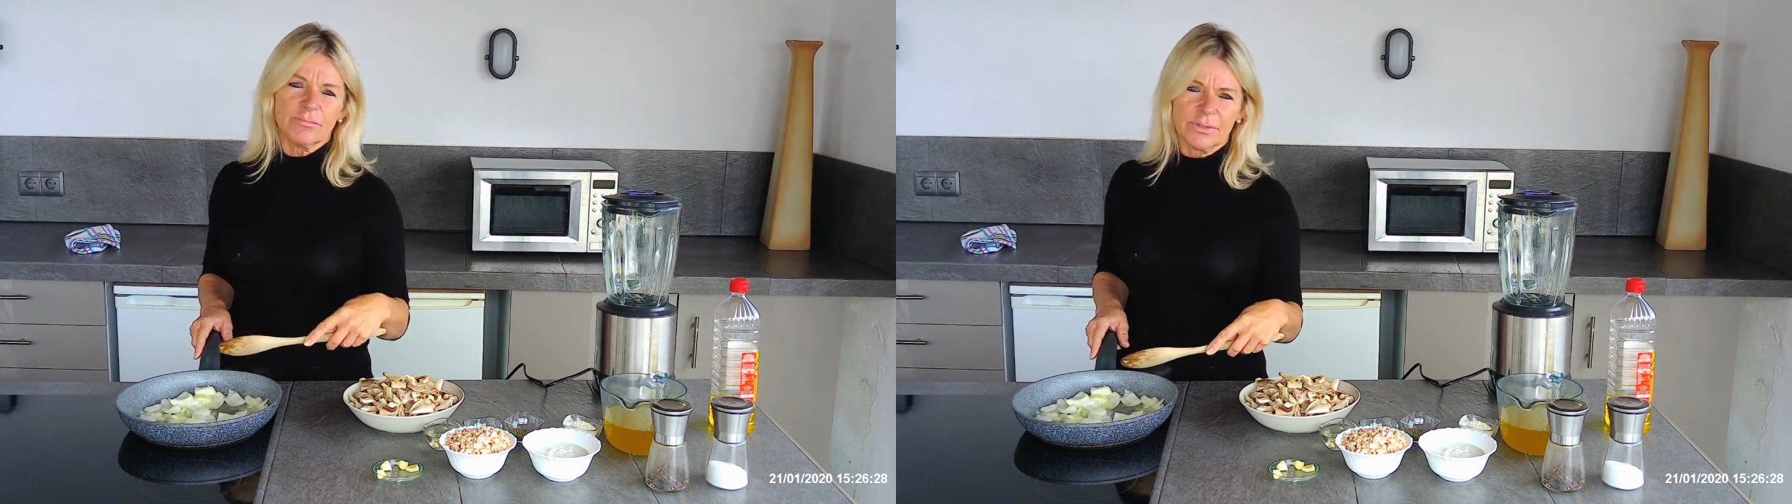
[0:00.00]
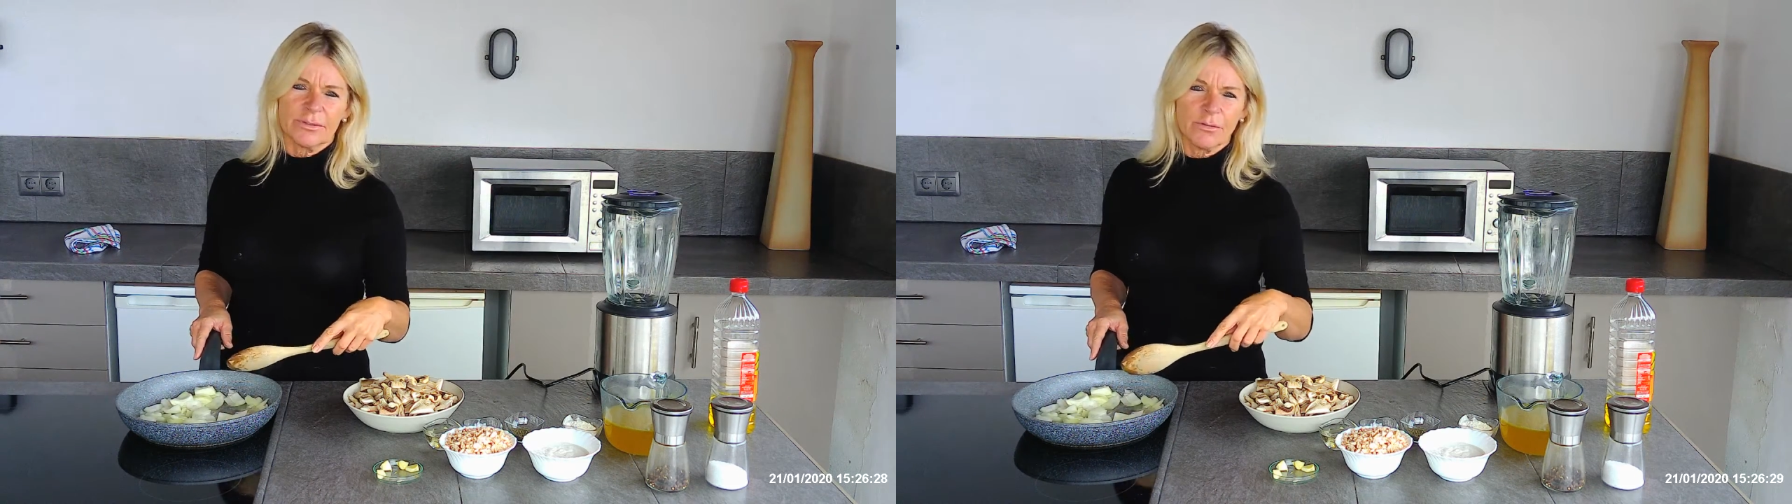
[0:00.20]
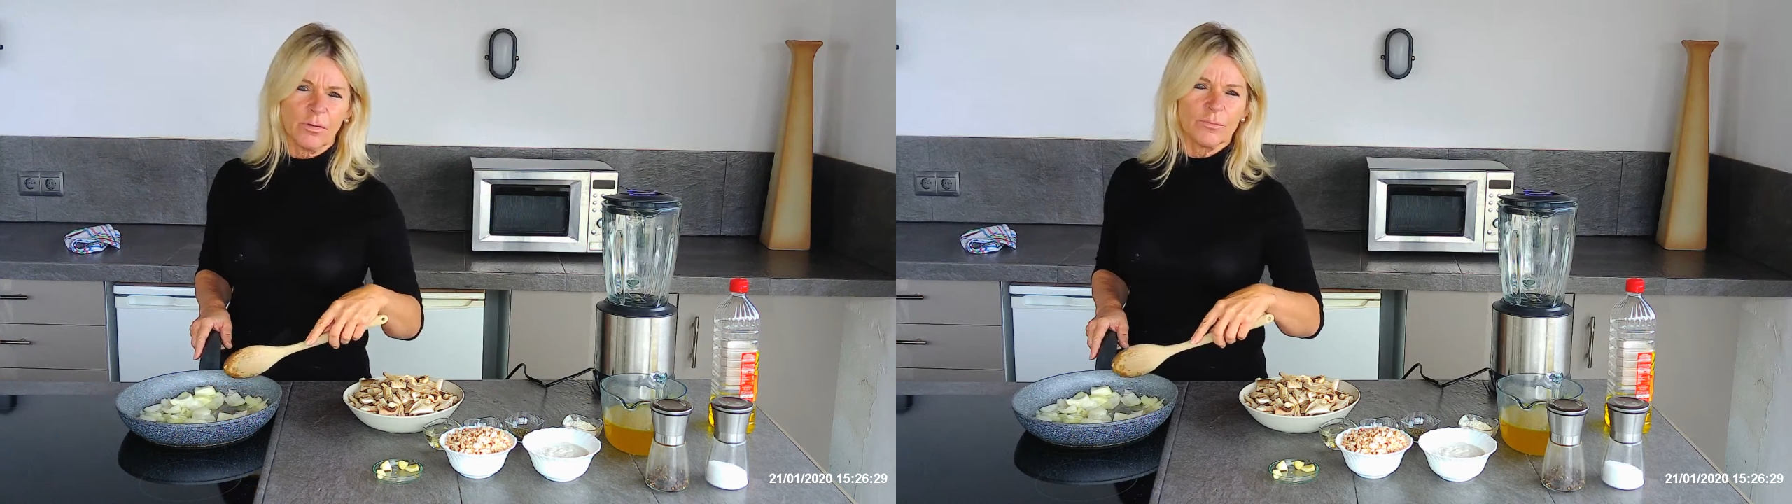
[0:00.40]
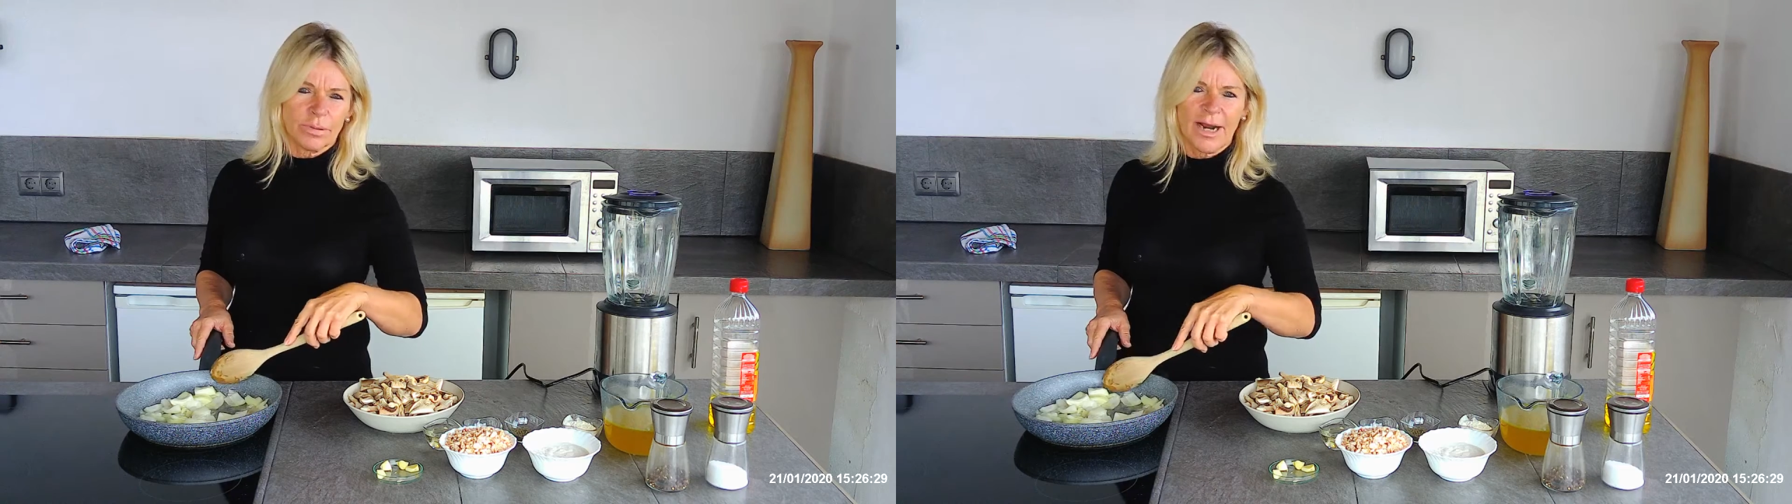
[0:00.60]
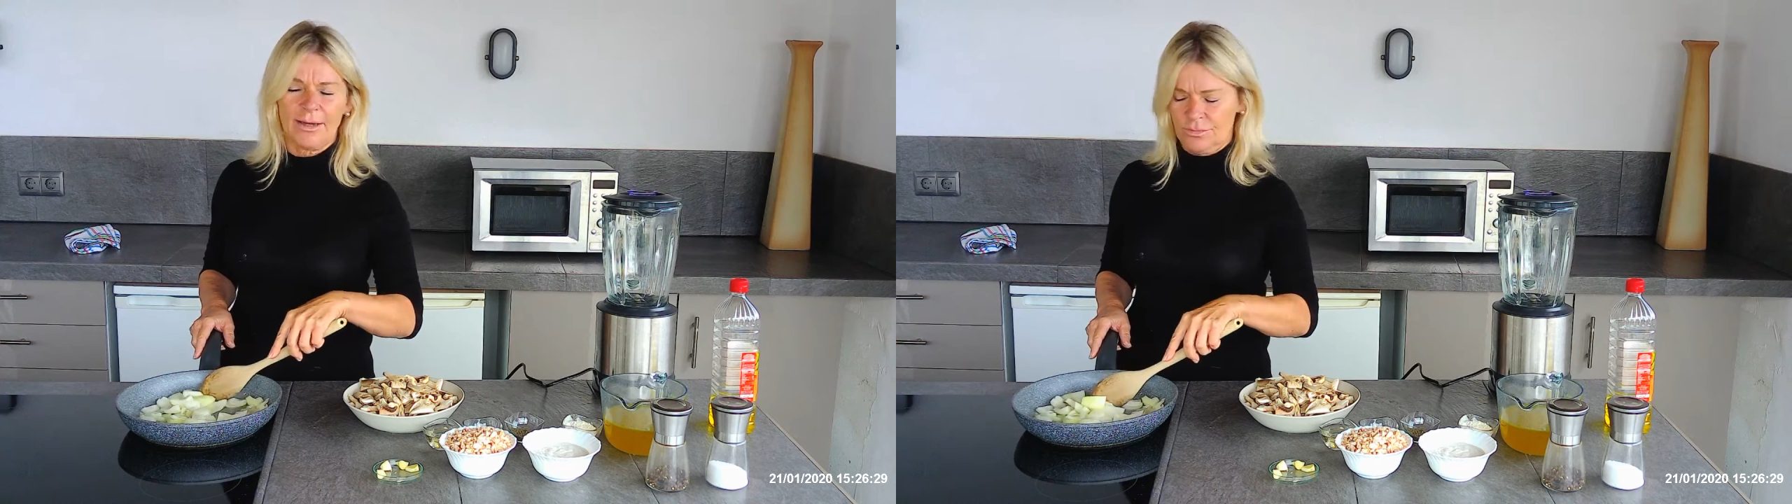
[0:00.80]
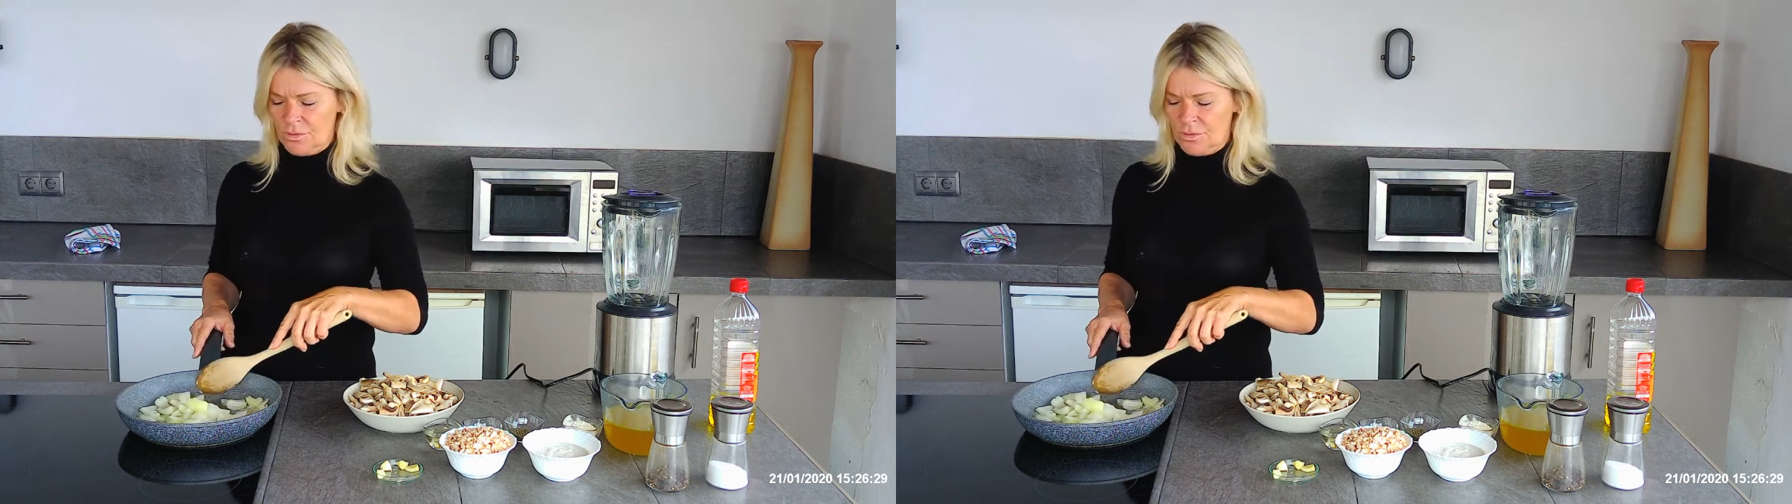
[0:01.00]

but not browned.